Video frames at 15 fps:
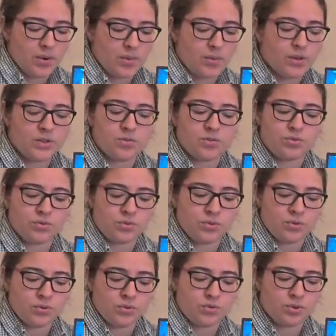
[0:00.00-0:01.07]
We
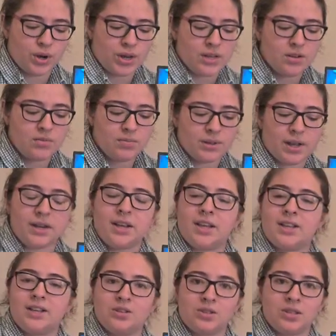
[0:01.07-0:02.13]
drain their blood
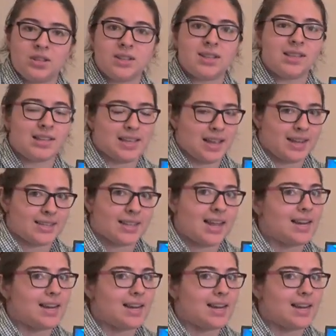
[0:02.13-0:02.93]
and use it to detect